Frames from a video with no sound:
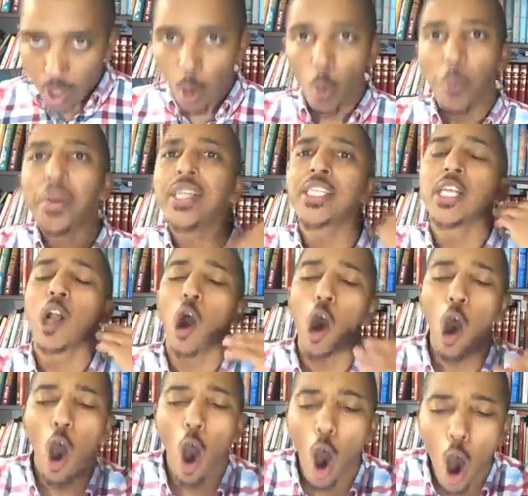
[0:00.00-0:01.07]
We should
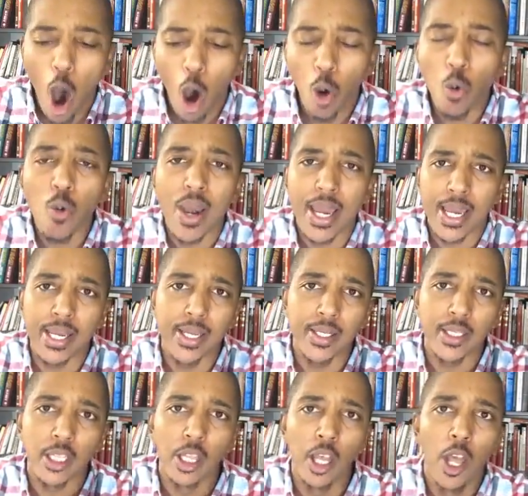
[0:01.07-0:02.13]

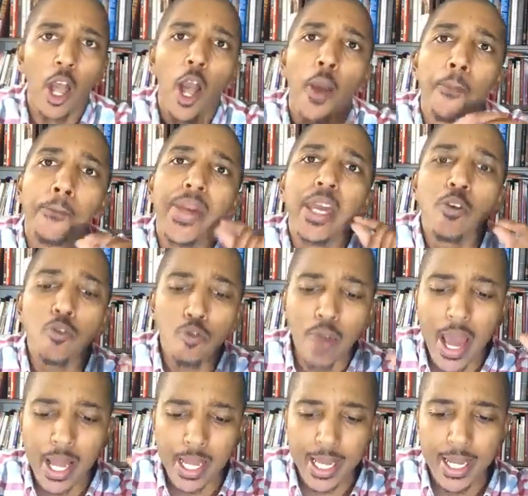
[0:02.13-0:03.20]
always be
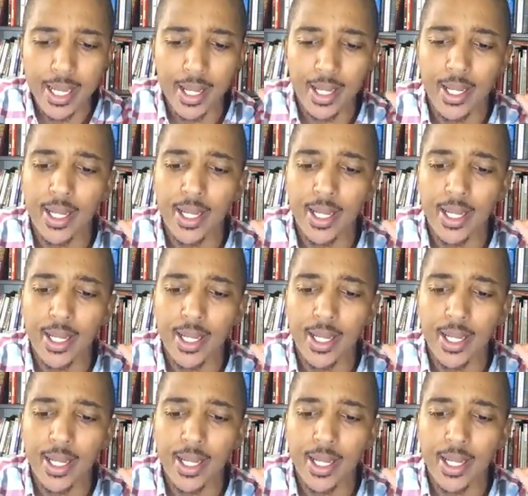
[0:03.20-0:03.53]
ready